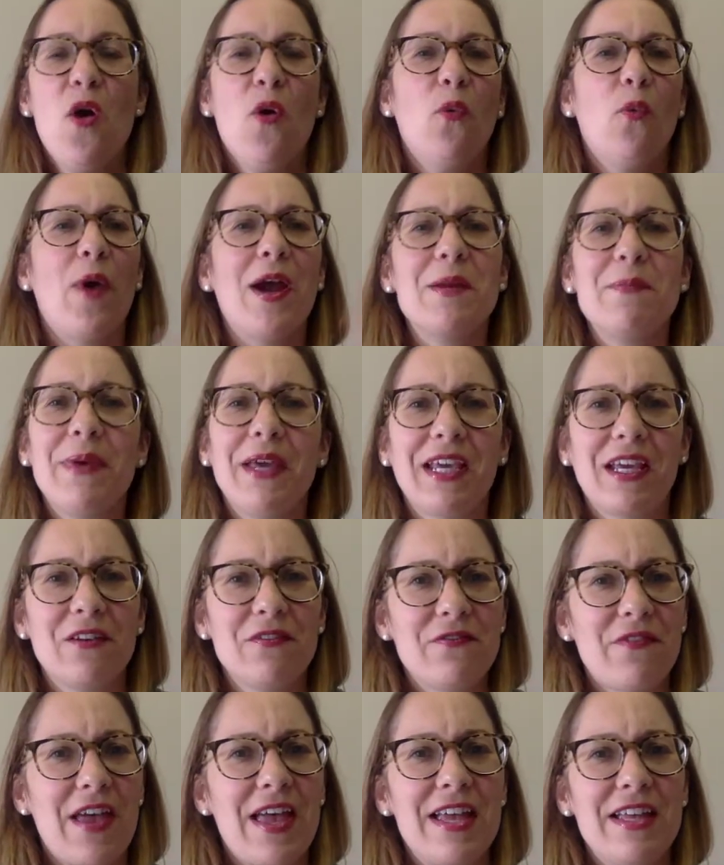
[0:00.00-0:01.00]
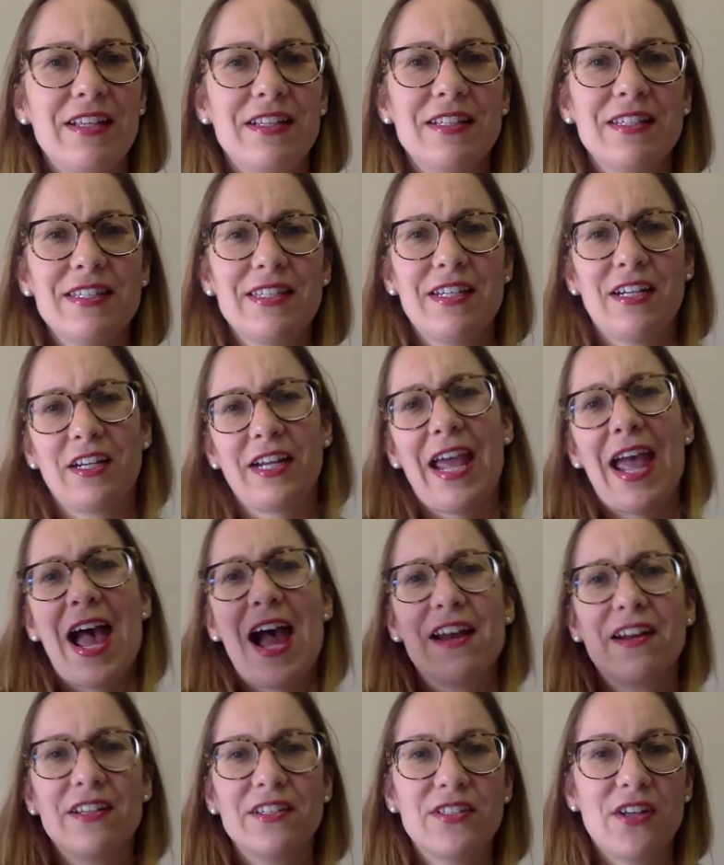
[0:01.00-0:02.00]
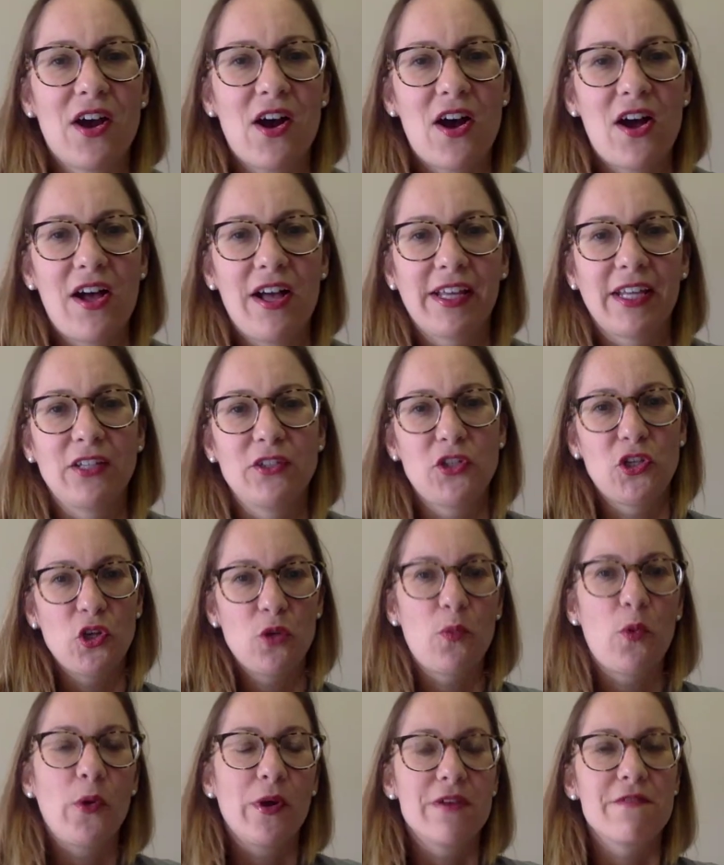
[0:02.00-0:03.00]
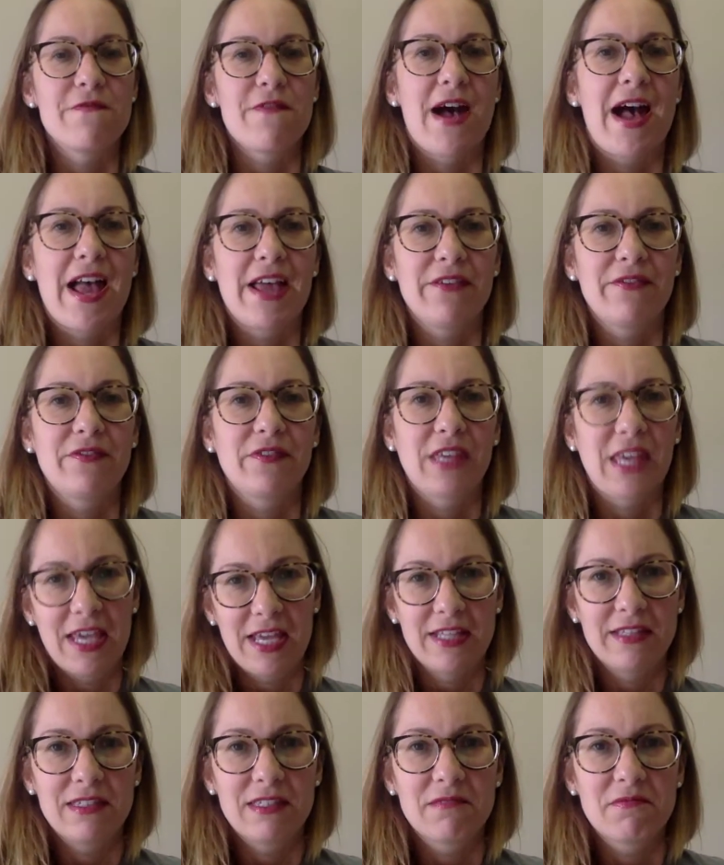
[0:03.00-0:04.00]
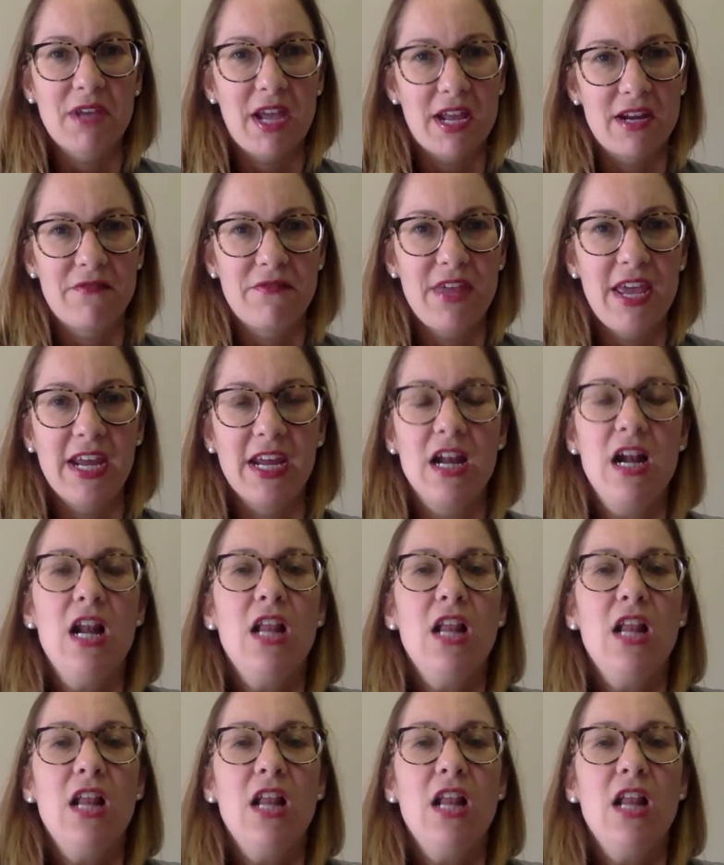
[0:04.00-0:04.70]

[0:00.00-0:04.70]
white picket fence and a cat and a dog and 2.5 kids kind of thing.